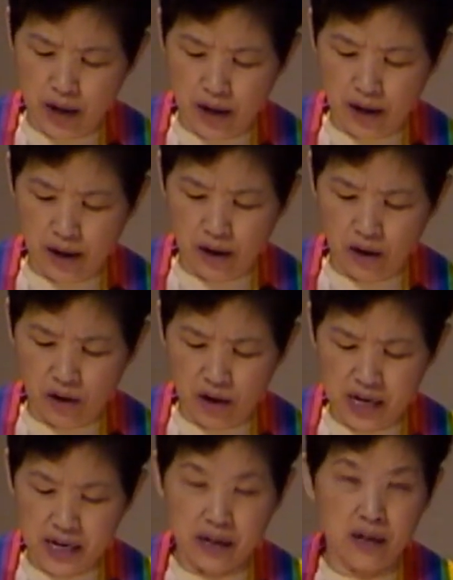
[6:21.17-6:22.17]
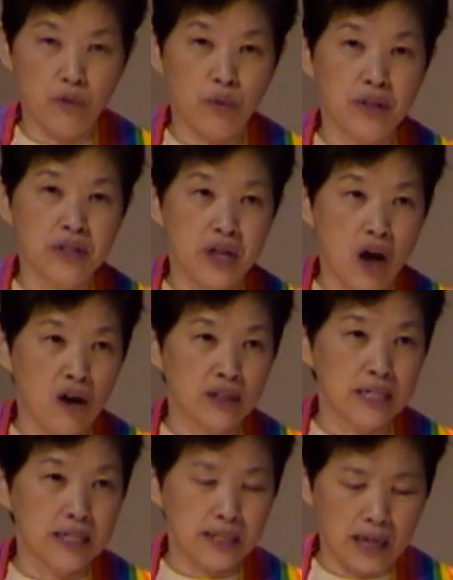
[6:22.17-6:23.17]
uh, earlier with young
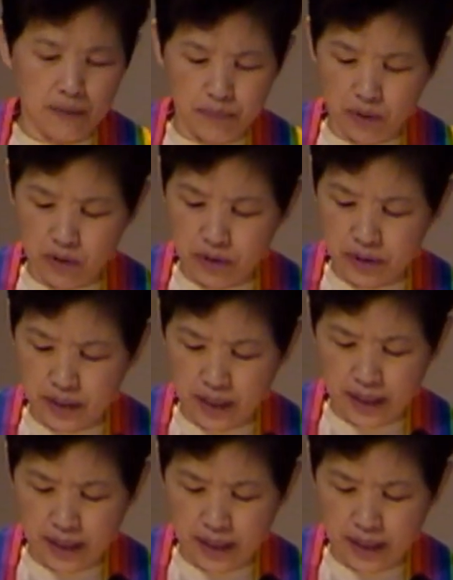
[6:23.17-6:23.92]
disciples